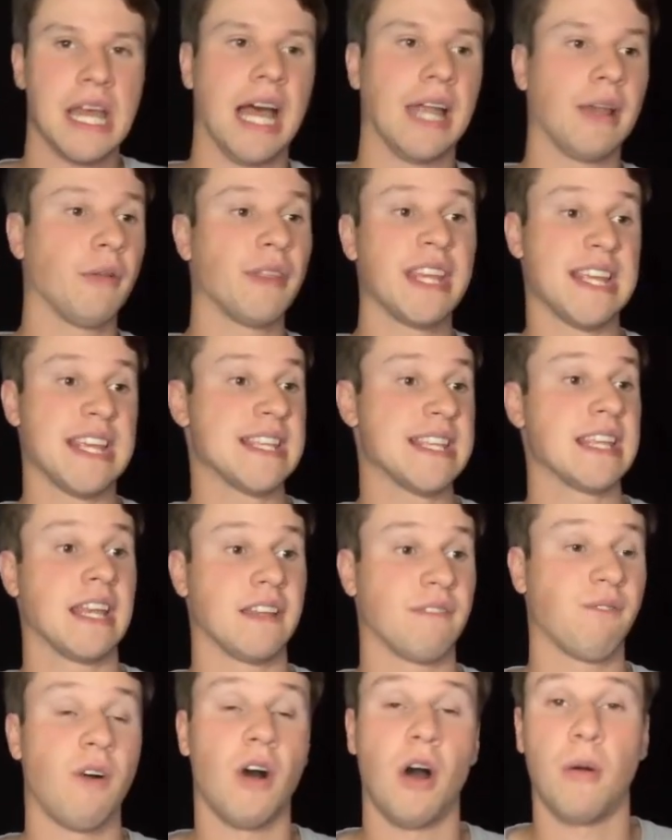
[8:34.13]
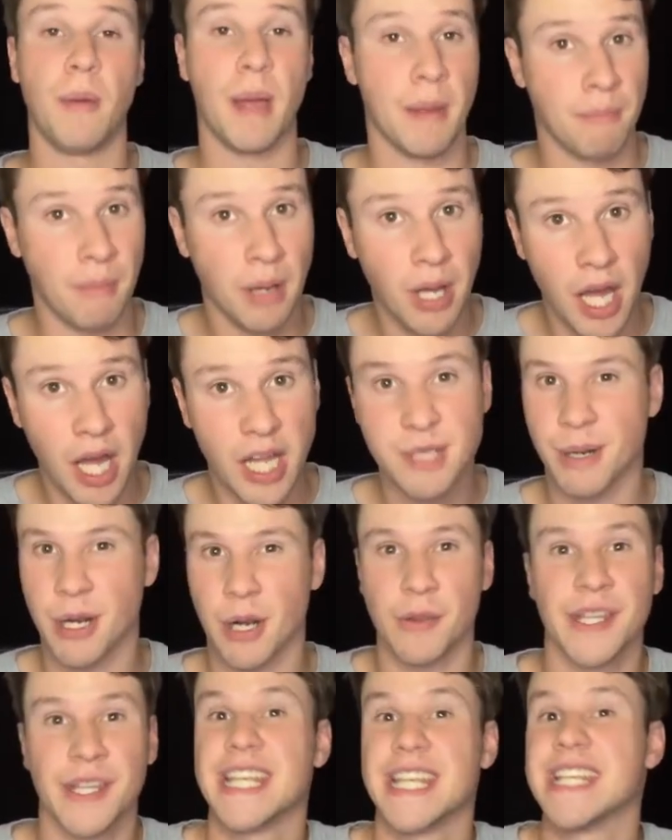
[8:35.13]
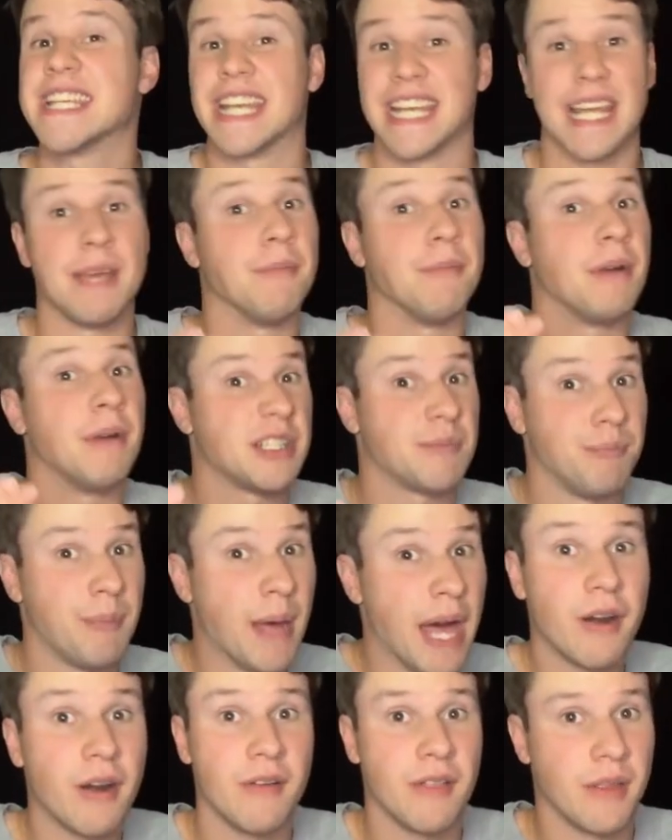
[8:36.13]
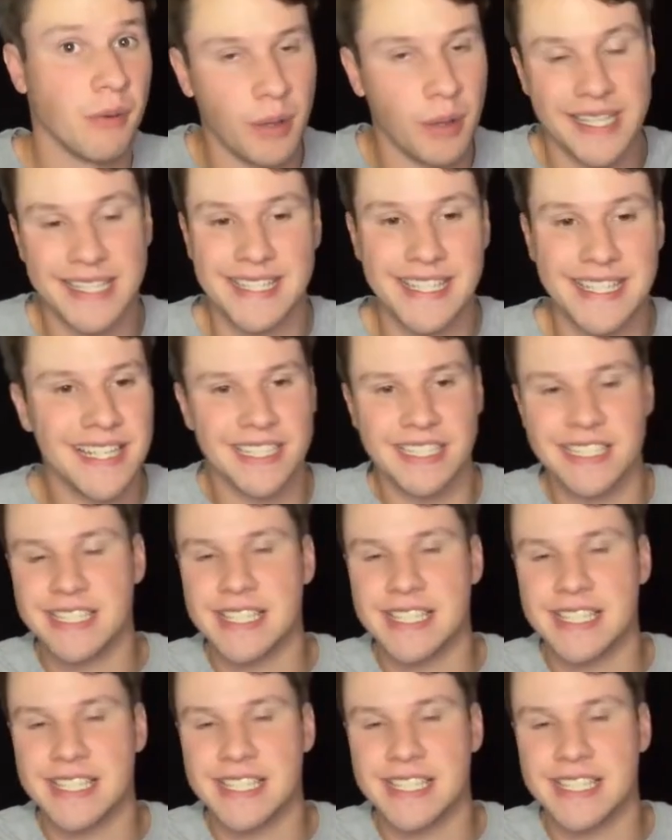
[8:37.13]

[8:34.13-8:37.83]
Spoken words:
I don't think he's going to fall by much, but I don't think he's going to get much better than what he did.